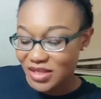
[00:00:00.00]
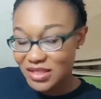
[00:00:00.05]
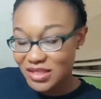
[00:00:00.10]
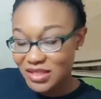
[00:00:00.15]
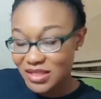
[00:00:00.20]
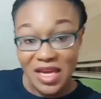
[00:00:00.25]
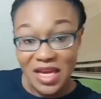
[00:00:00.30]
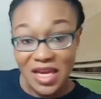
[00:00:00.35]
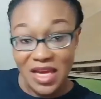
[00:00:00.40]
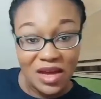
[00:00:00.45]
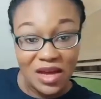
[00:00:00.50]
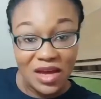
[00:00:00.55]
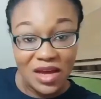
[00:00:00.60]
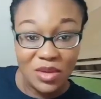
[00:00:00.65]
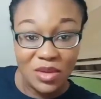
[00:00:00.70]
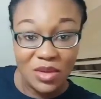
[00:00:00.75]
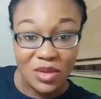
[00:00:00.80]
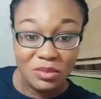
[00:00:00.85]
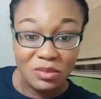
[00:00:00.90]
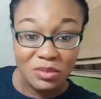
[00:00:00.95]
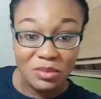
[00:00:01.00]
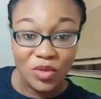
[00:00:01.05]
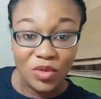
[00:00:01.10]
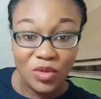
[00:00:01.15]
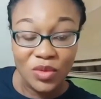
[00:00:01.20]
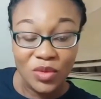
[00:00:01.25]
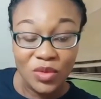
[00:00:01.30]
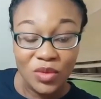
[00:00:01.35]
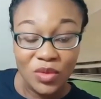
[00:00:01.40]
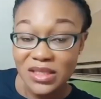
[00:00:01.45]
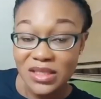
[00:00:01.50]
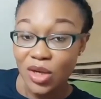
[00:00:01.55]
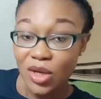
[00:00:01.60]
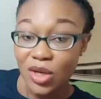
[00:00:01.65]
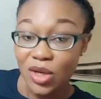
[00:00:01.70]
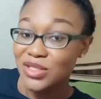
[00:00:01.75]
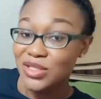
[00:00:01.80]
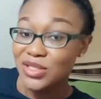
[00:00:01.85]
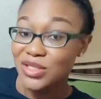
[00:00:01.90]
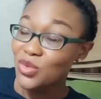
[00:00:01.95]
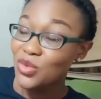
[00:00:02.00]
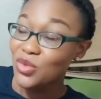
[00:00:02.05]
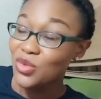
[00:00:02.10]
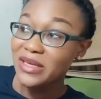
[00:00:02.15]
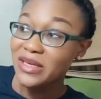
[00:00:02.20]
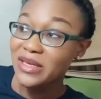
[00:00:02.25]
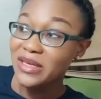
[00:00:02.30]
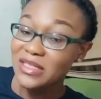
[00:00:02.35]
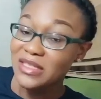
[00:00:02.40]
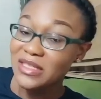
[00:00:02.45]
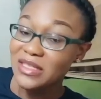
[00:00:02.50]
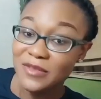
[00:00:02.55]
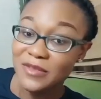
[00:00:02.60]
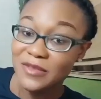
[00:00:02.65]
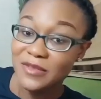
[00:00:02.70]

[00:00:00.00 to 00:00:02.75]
the what is it called? So when the